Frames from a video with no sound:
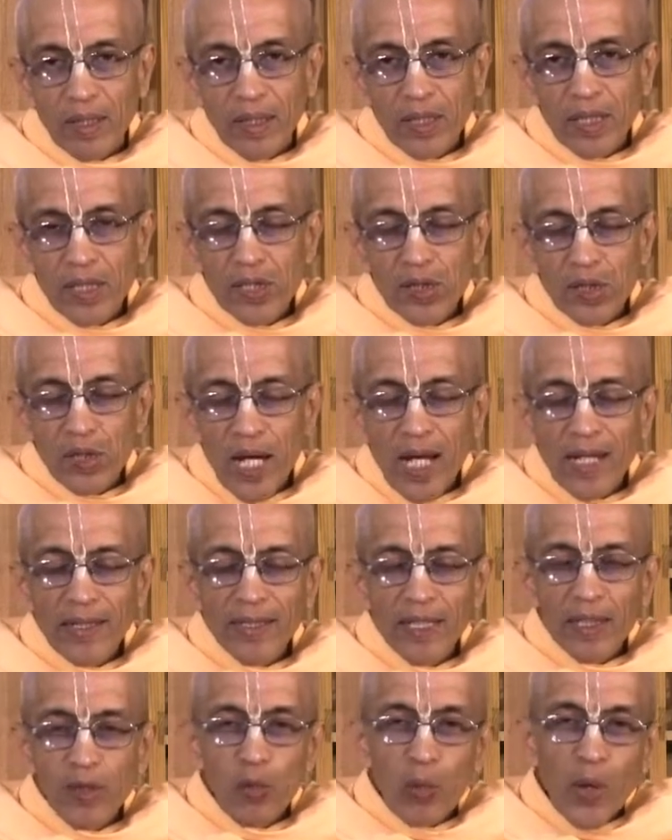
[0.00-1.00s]
It's not
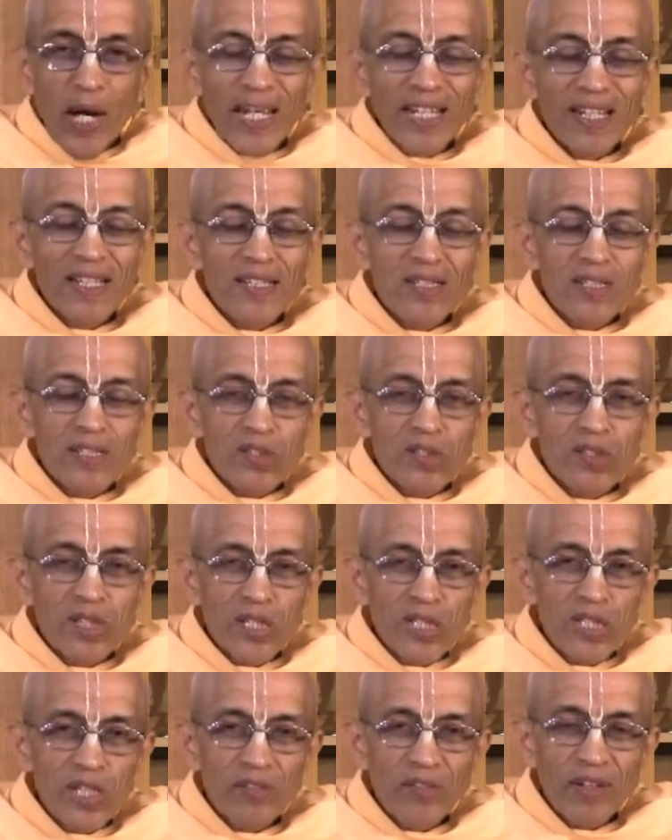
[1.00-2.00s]
that violence is
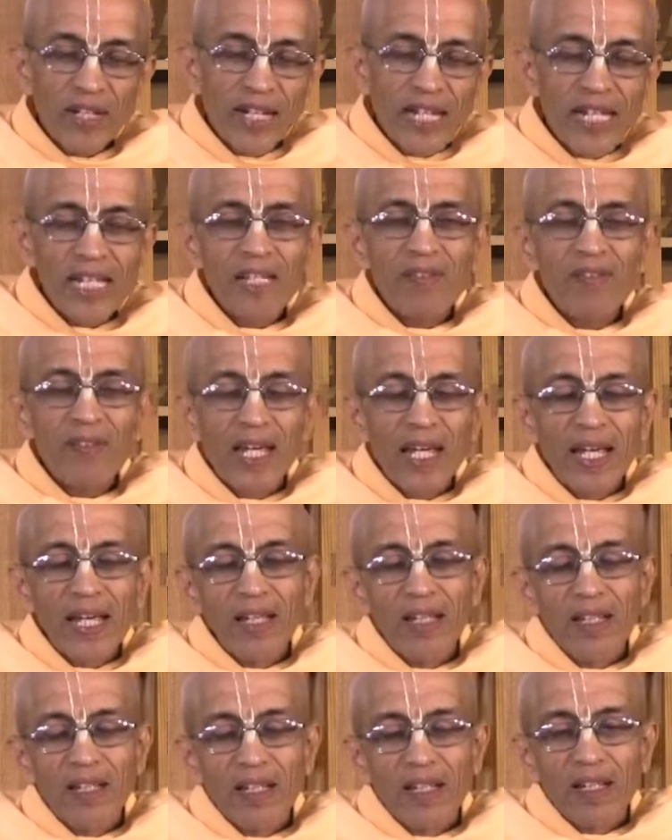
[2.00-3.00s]
justified.
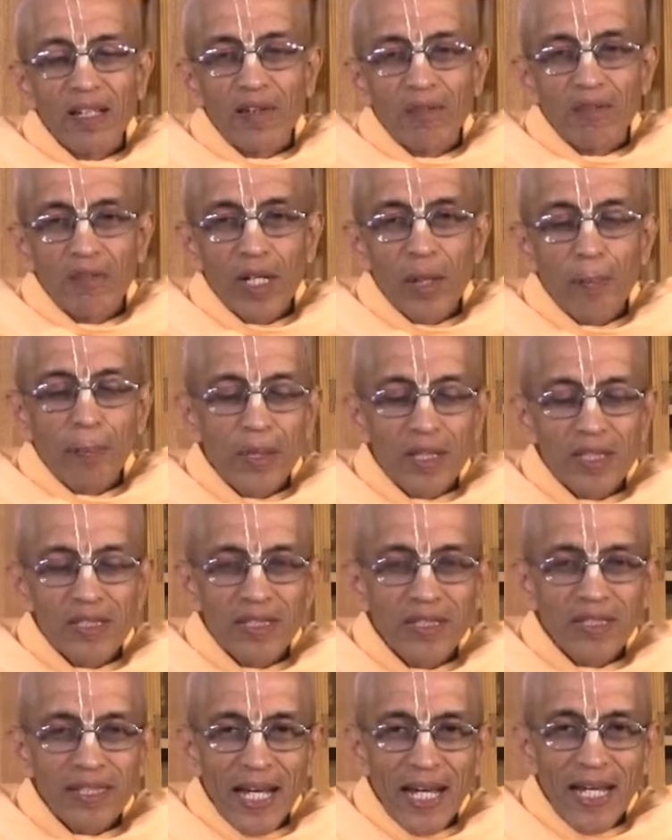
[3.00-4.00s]
Anyway, when a
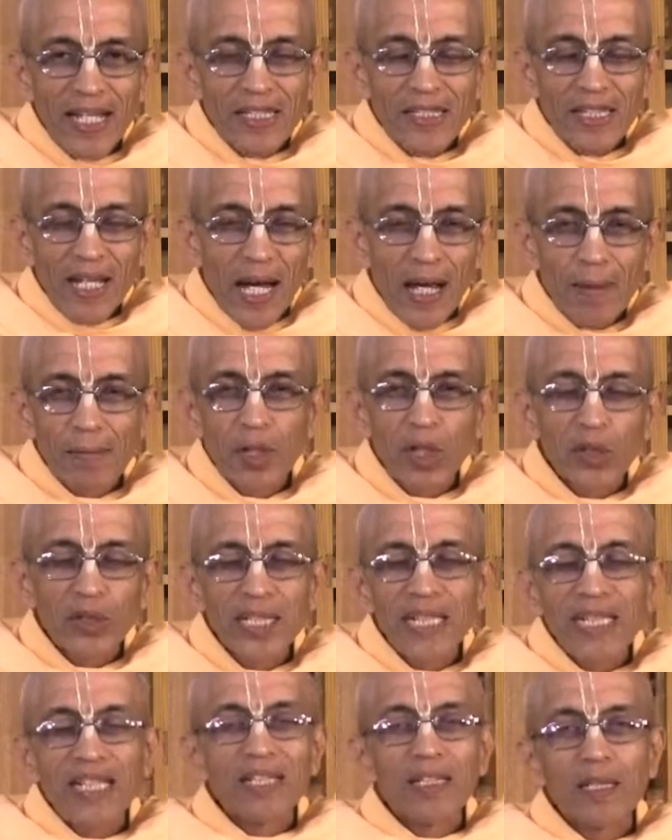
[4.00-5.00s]
person dies, I'm not
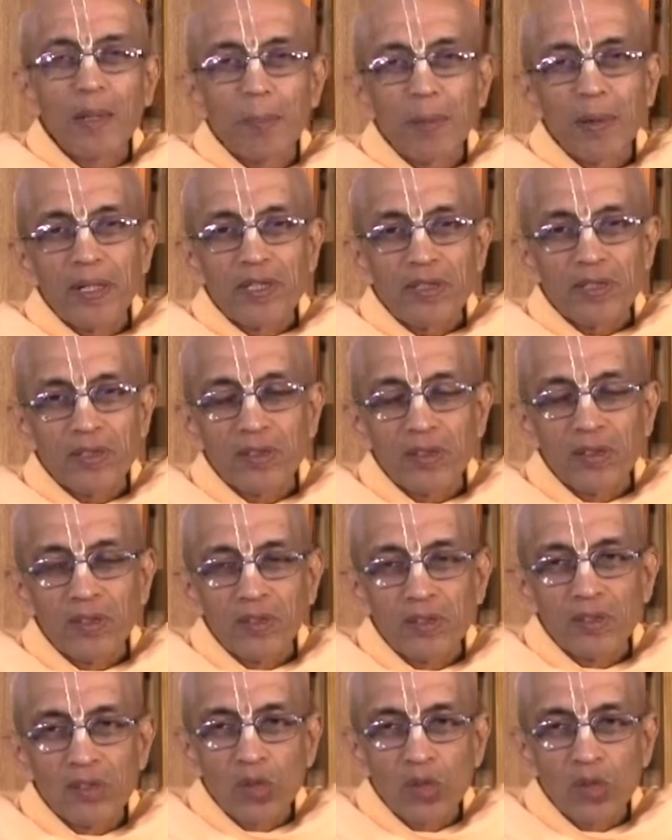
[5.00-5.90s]
killing the person.